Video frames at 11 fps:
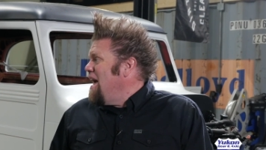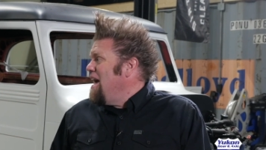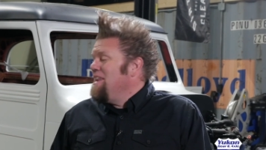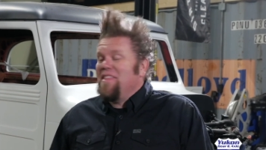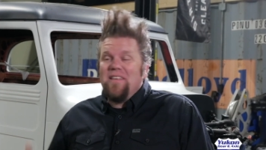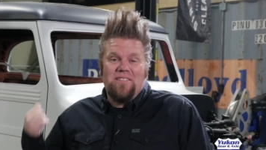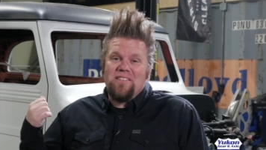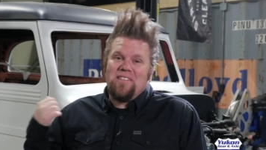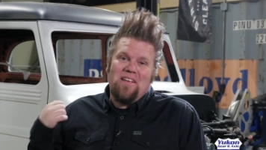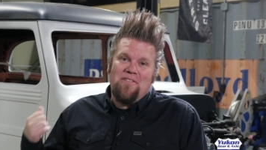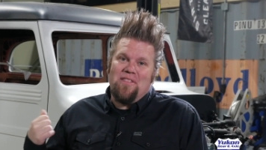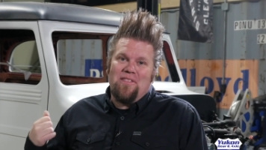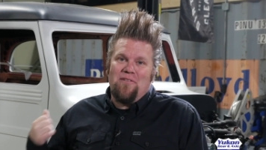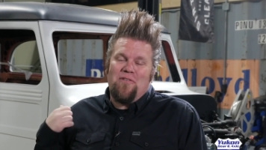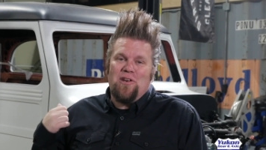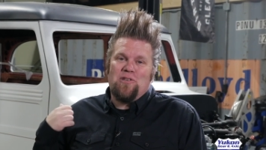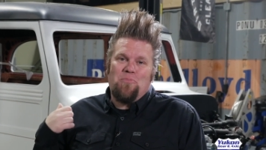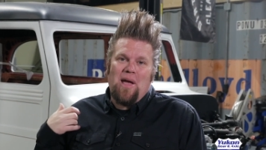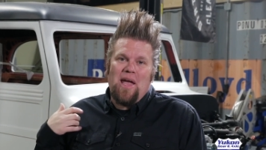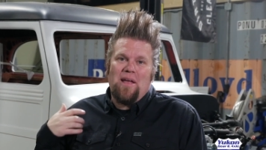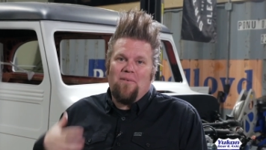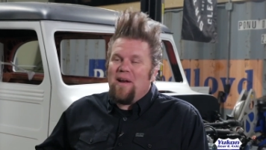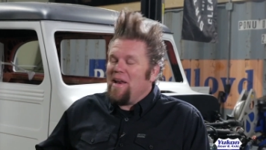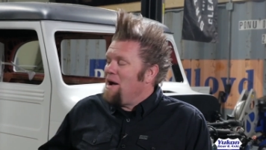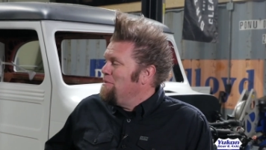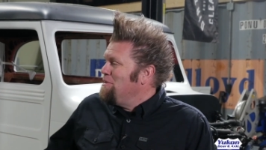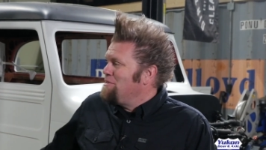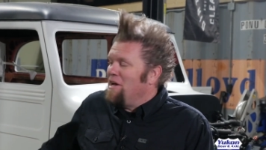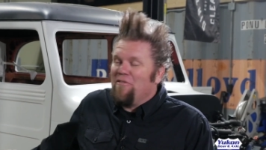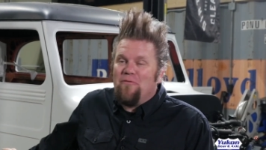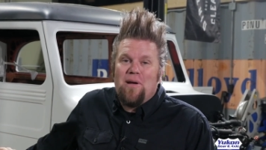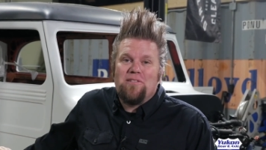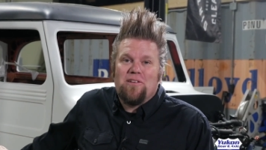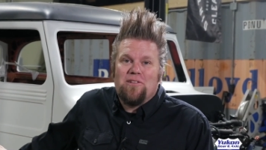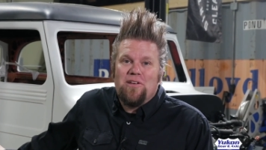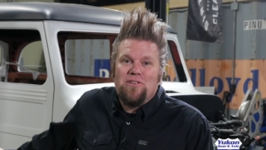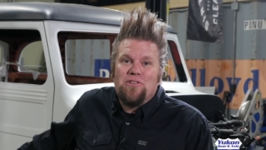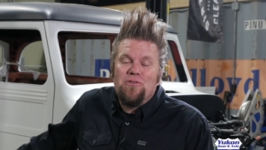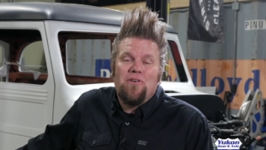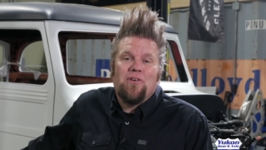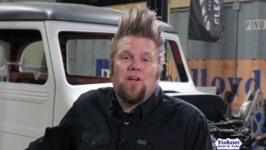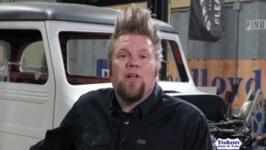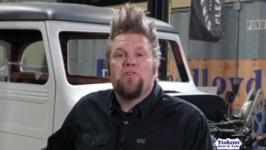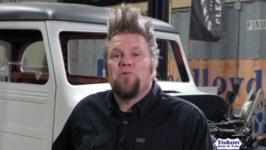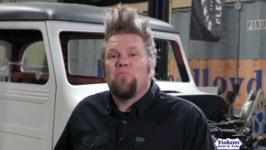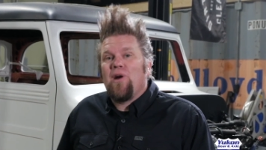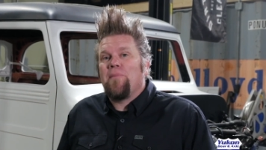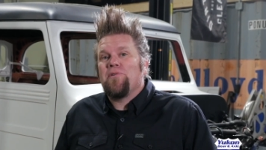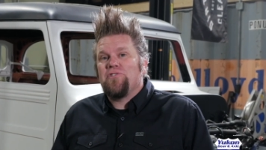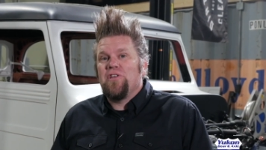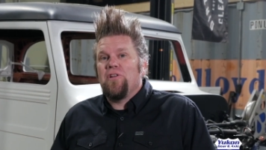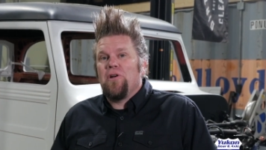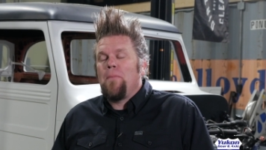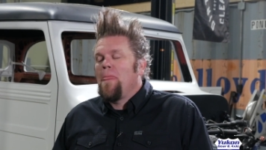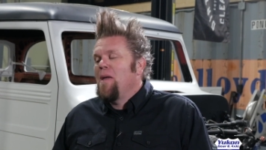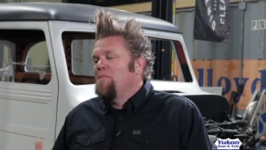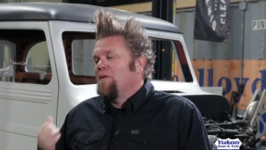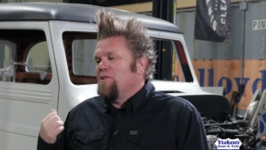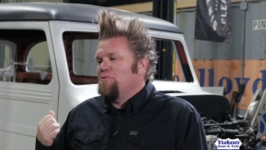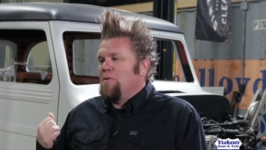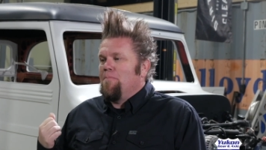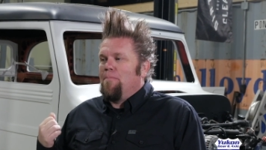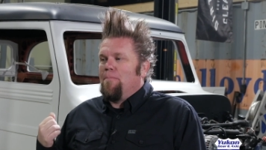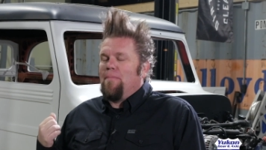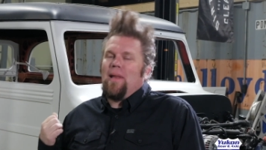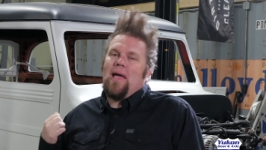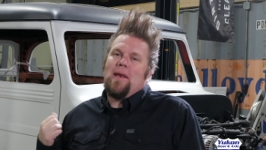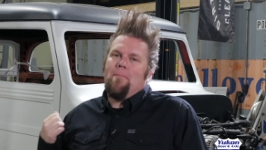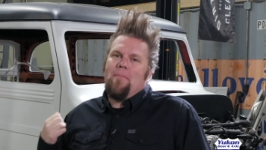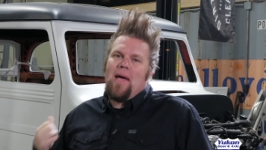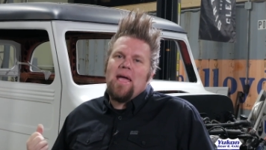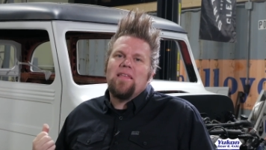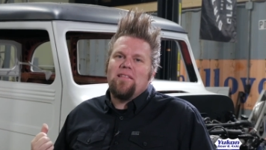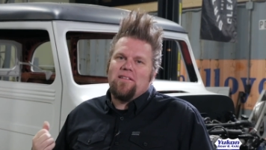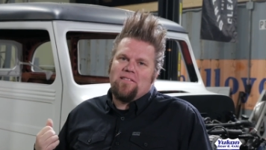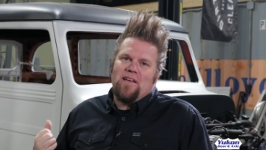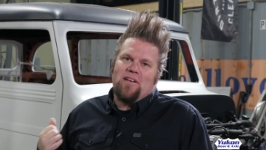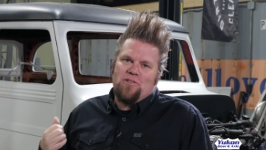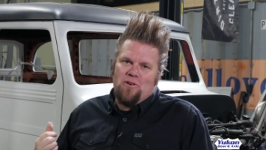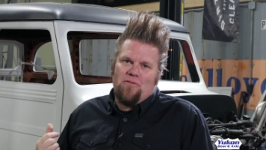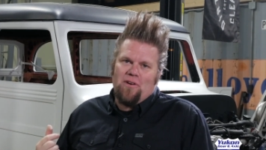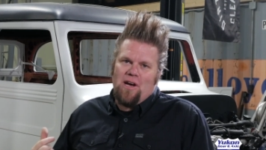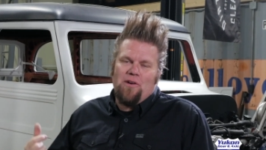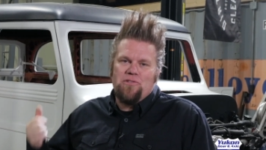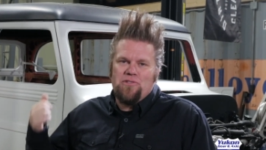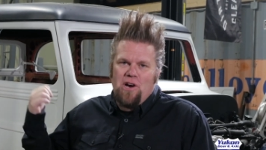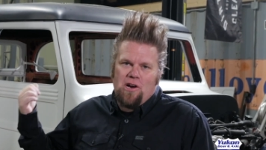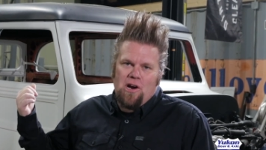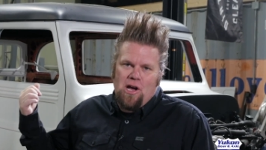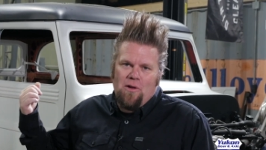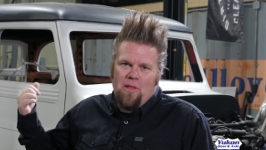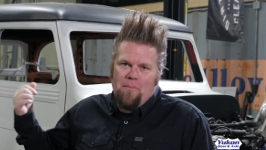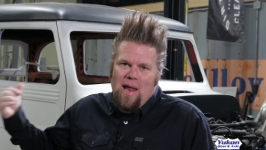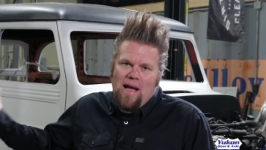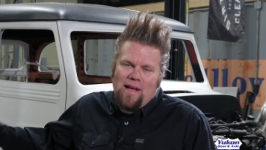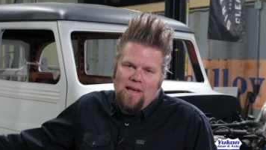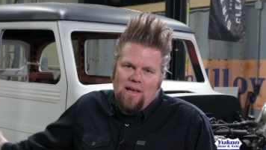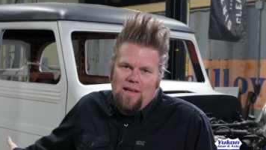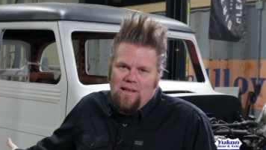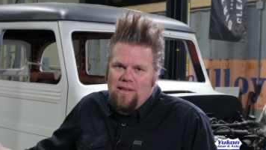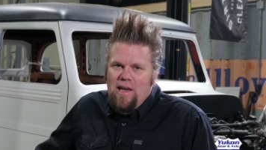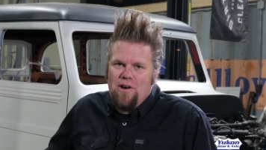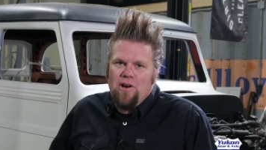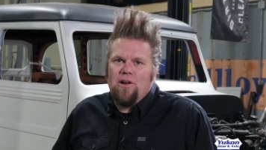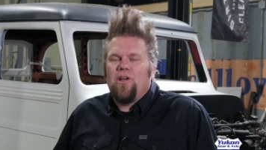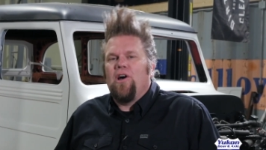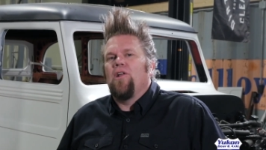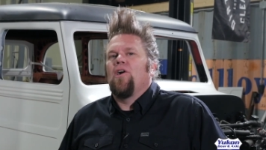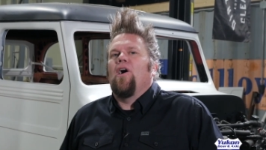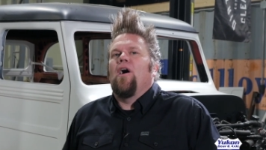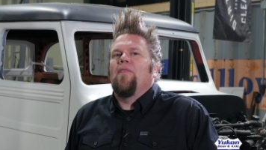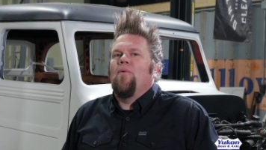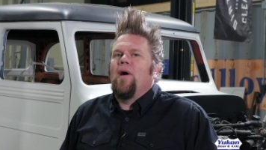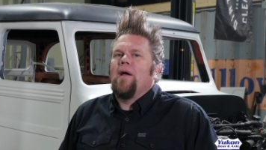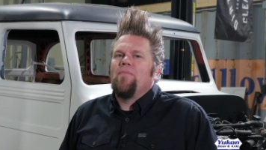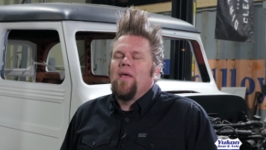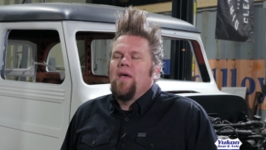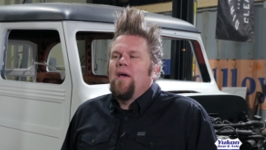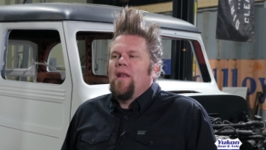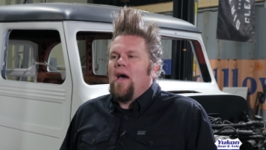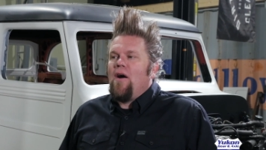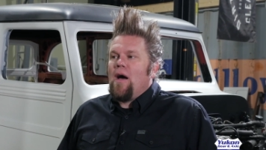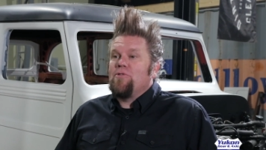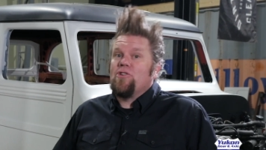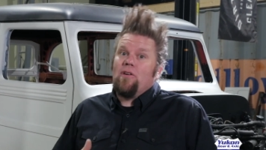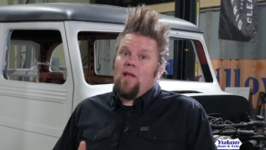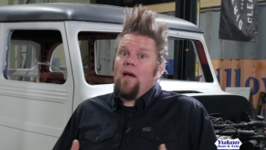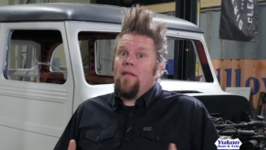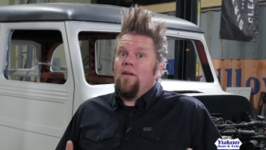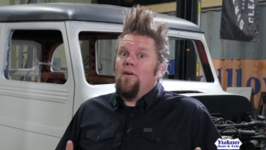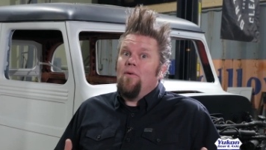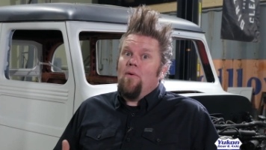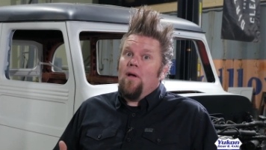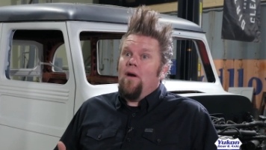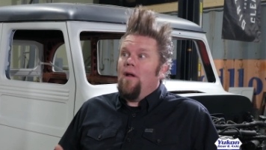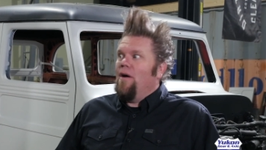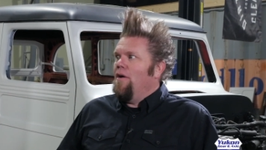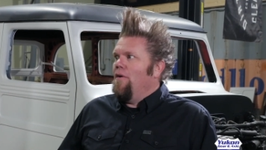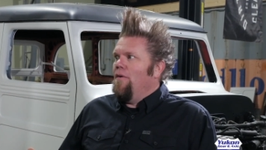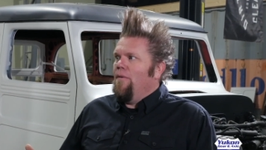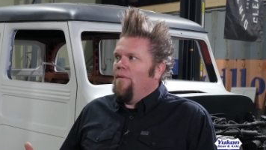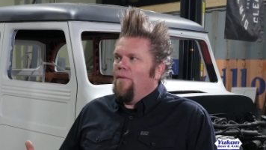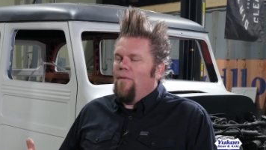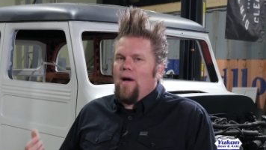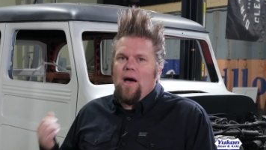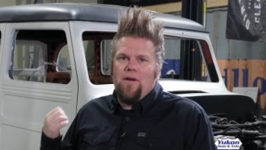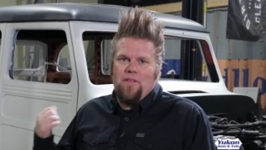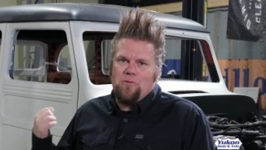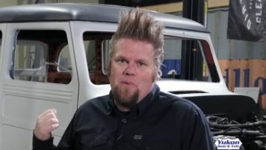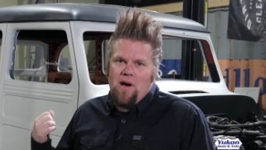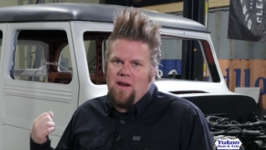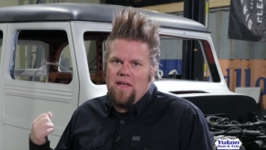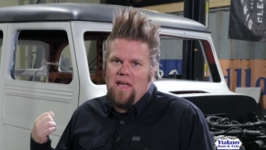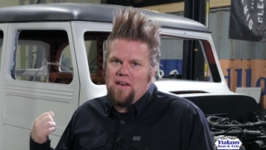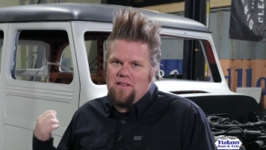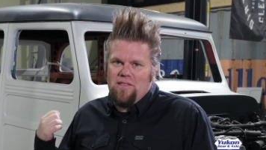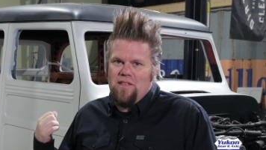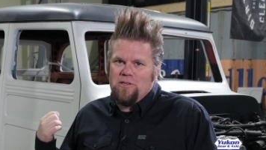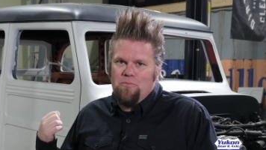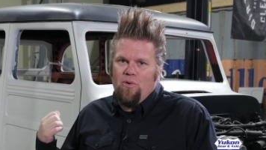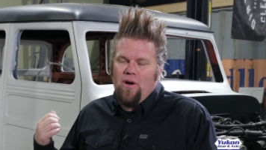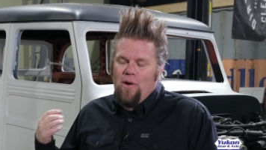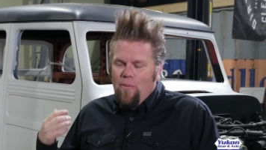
And this isn't even the finished paint. Right now, we just have basically two different colors of primer sealer because we plan to paint this thing two different colors. Darker color on the black, lighter color on the white. Now, I'm sure a lot of you wanna know, how did this body get to this point?